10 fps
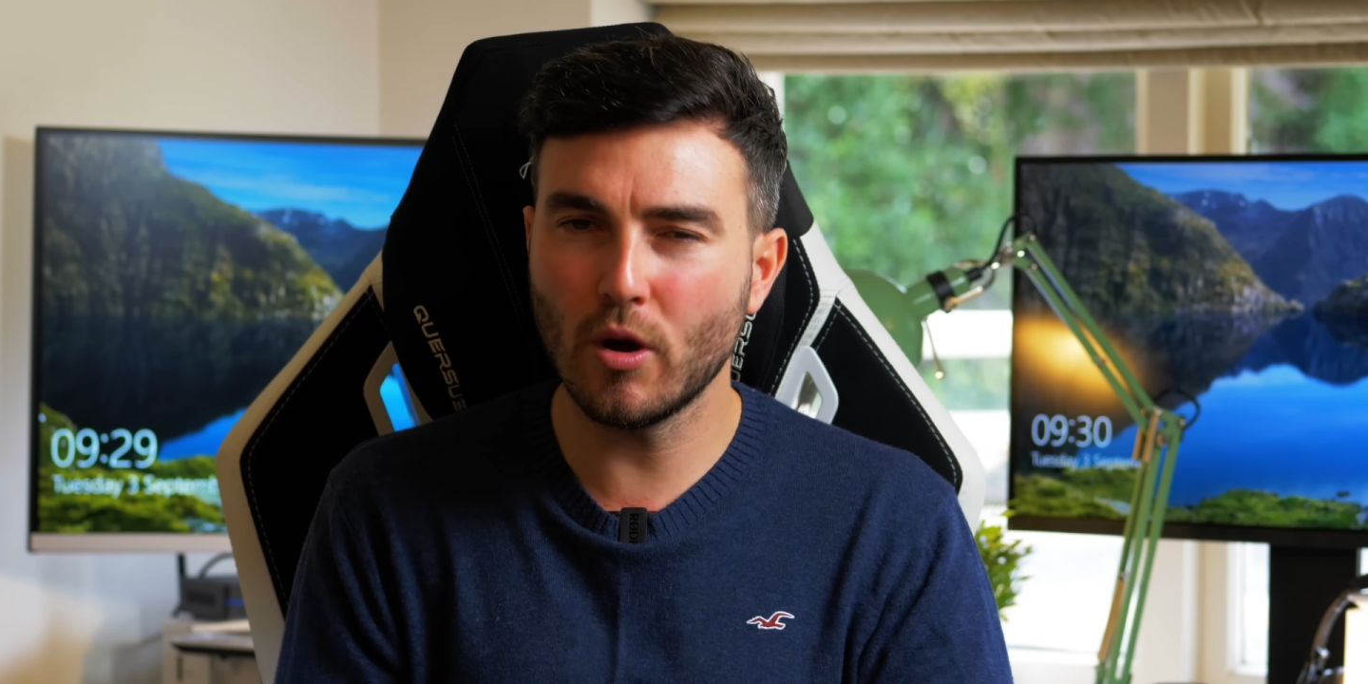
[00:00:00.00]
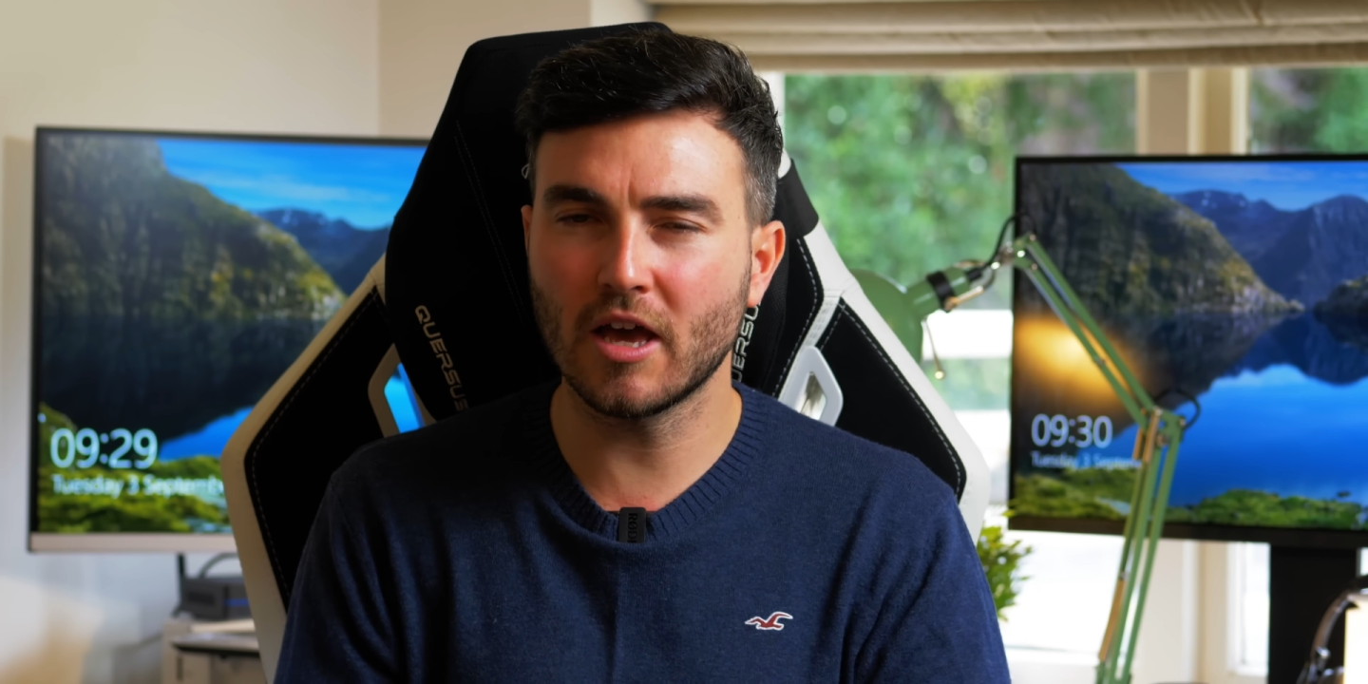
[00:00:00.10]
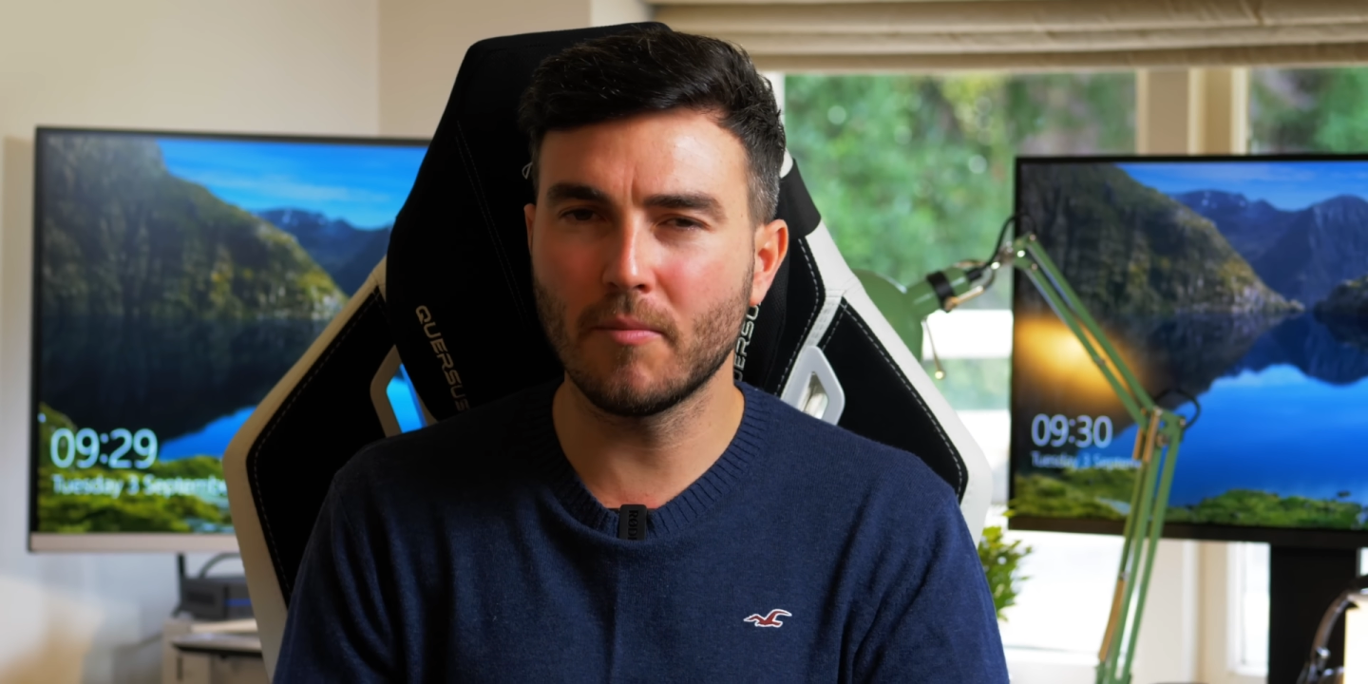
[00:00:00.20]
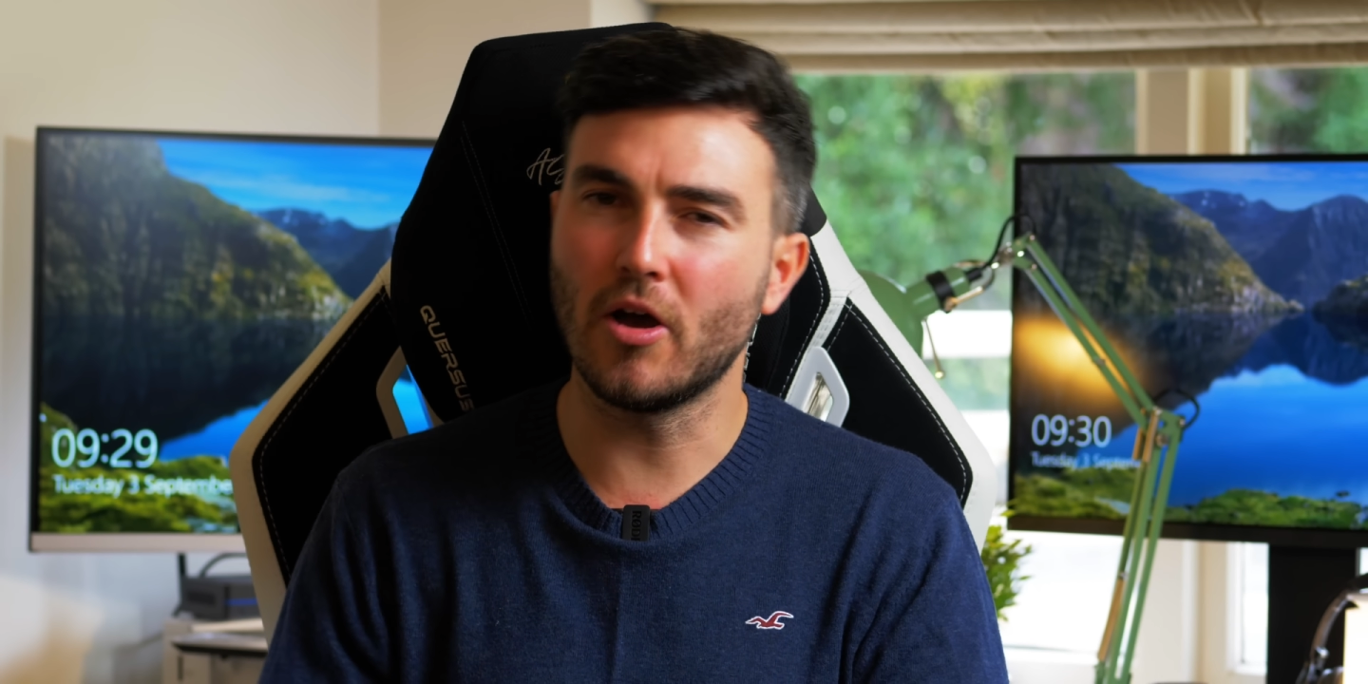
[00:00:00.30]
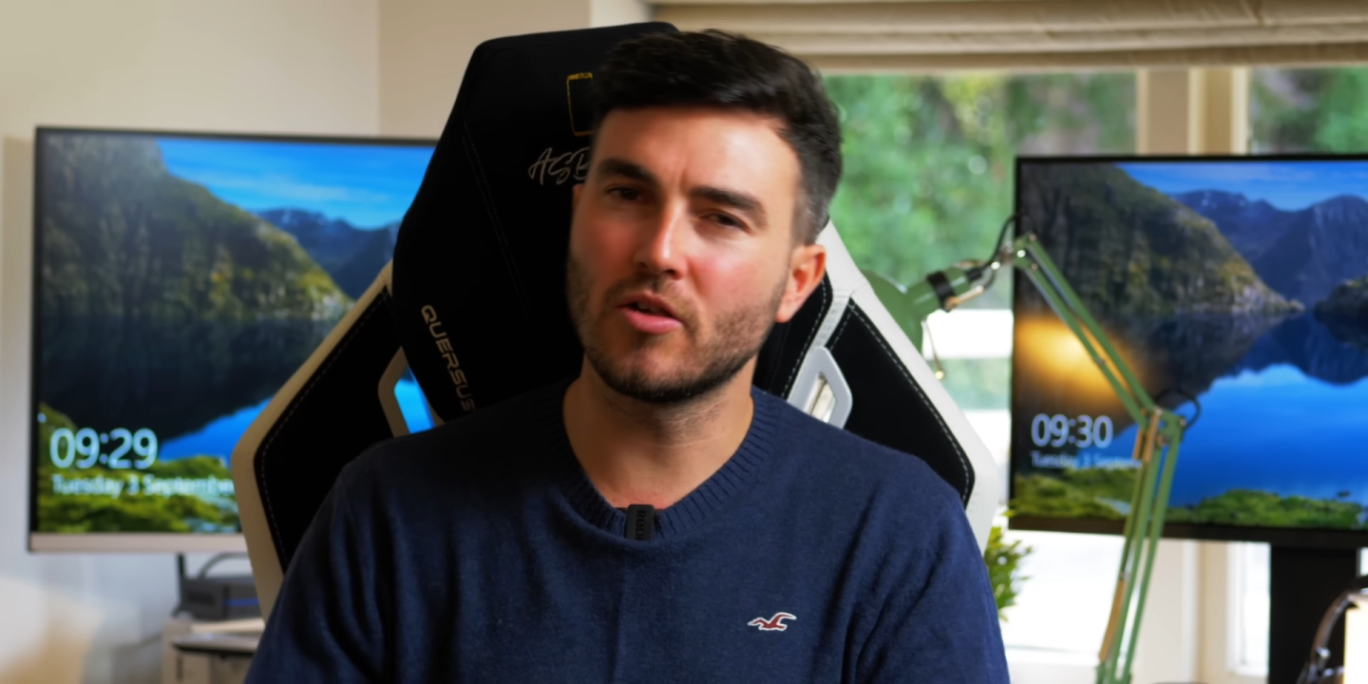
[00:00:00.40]

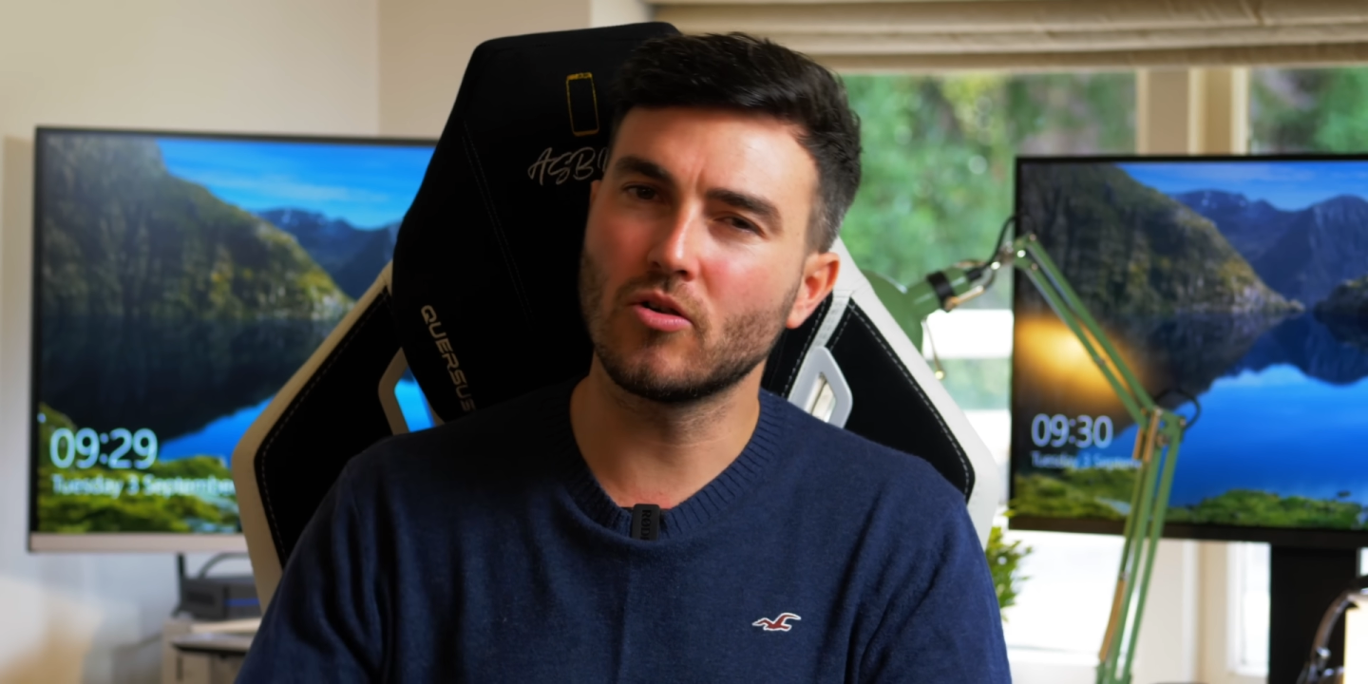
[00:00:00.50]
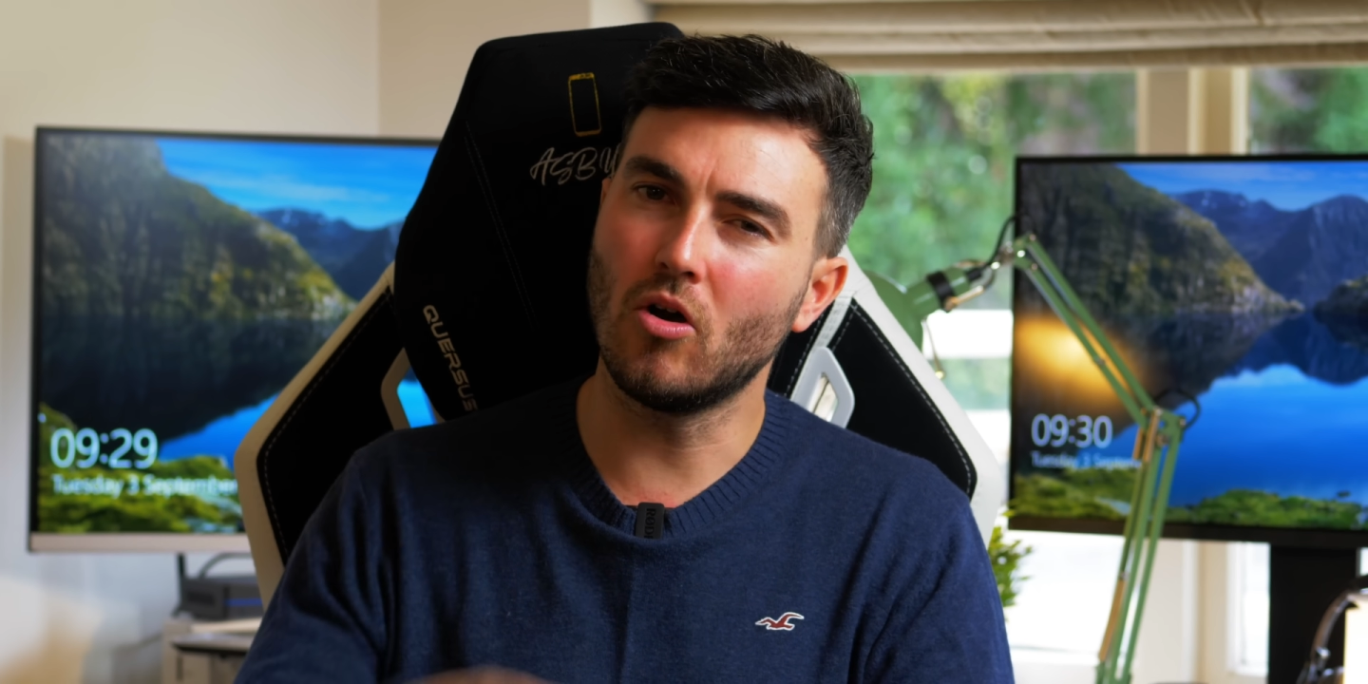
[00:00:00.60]
gigabytes